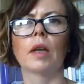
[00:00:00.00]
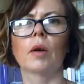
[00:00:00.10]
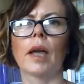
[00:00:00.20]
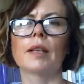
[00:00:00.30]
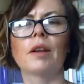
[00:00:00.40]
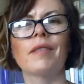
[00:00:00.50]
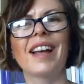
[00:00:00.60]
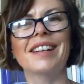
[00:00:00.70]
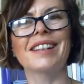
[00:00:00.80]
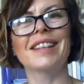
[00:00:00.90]
Okay, so I've
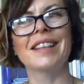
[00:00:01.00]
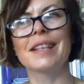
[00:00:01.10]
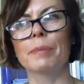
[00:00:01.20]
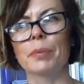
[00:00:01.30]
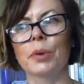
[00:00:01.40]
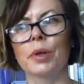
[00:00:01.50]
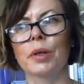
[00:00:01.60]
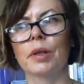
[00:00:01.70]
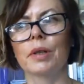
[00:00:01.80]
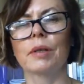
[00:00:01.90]
had this book,
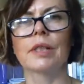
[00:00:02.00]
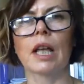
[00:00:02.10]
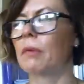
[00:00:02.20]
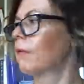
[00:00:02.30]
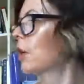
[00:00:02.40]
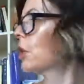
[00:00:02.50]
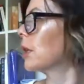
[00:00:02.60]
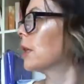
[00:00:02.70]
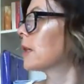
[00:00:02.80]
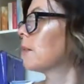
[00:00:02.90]
Salman
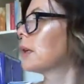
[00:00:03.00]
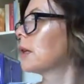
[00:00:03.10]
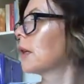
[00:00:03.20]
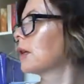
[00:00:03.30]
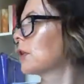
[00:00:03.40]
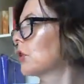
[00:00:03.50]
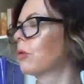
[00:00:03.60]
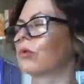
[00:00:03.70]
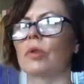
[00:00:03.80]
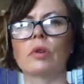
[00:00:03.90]
Rushdie's Midnight's
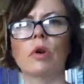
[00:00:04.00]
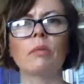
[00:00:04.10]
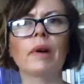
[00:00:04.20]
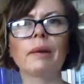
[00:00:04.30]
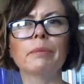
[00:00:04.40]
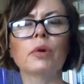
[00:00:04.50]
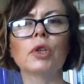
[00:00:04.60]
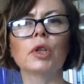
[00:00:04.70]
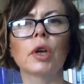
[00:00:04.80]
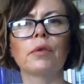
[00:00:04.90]
Children, on my
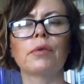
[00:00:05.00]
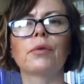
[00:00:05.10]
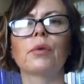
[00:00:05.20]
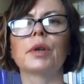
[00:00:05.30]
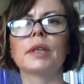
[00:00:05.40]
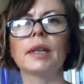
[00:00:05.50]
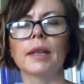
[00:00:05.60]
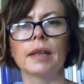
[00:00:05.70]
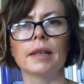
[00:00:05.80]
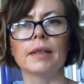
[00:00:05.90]
bookshelf for
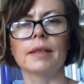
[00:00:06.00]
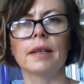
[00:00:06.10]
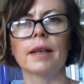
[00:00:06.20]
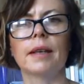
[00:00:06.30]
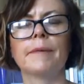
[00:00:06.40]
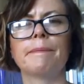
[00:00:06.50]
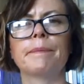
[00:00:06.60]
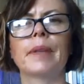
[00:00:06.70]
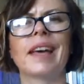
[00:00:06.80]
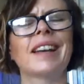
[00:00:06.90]
years.
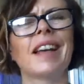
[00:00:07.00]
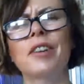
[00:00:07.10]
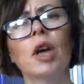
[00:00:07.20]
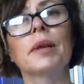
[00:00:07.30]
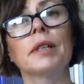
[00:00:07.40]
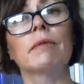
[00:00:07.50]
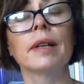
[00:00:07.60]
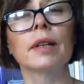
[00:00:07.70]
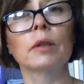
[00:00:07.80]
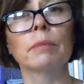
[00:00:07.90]
And I know it's a
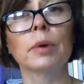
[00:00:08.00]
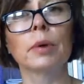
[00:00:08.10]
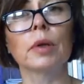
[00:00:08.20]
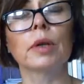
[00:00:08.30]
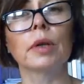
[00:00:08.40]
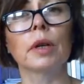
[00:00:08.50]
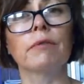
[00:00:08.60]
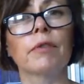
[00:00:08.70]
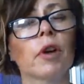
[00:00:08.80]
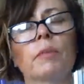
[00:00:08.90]
really good book.
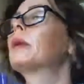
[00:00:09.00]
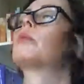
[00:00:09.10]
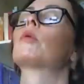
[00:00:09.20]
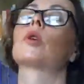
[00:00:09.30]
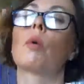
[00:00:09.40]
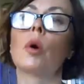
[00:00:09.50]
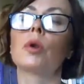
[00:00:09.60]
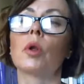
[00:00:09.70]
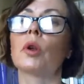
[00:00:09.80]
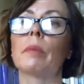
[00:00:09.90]
I've heard people go on
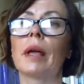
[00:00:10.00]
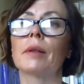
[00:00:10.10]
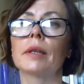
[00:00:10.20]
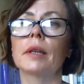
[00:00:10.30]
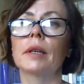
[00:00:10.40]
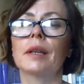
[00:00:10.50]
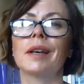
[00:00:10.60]
and on about it.